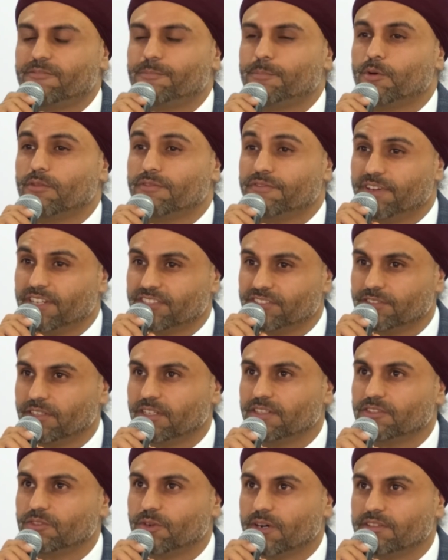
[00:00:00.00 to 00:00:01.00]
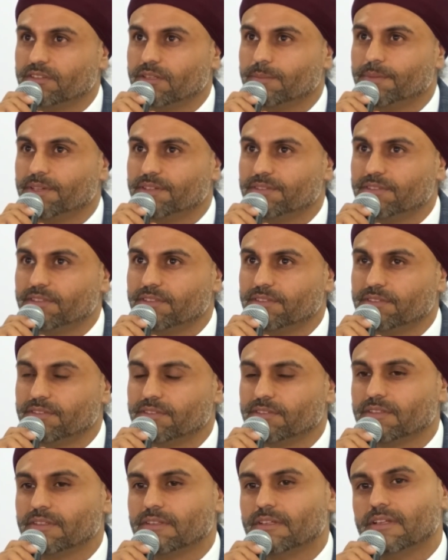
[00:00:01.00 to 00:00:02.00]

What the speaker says: professionals run the business.